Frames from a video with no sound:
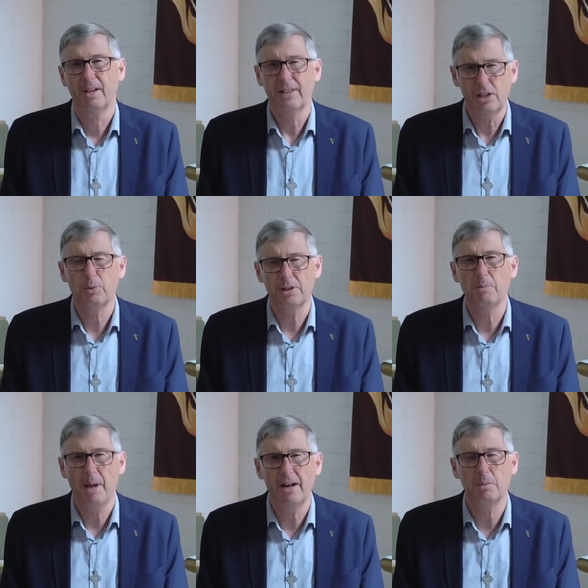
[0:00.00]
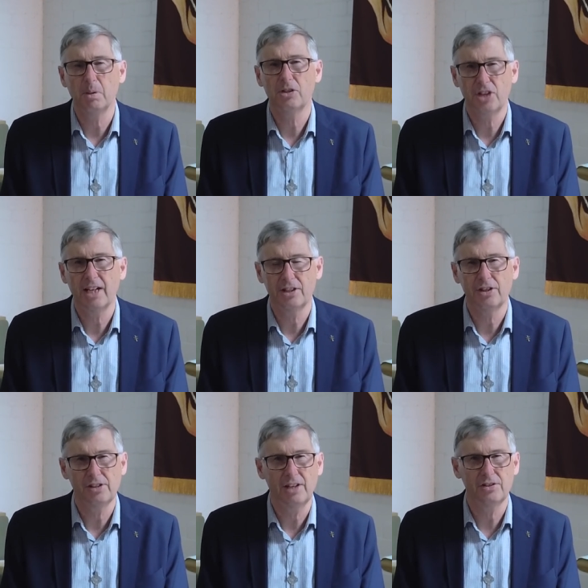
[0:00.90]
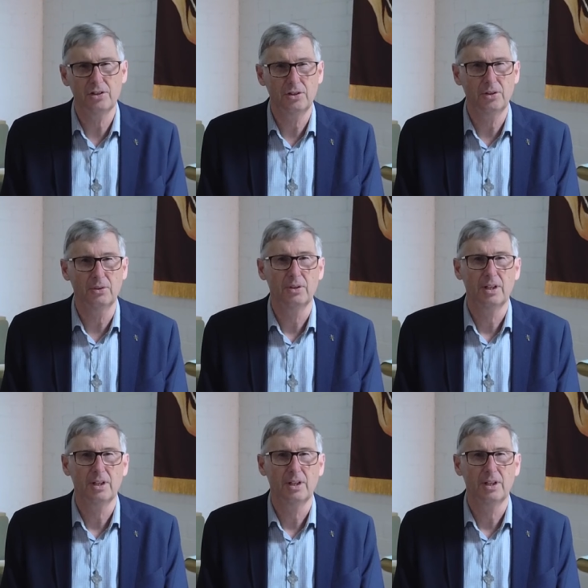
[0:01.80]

That's what the parable challenges us to do,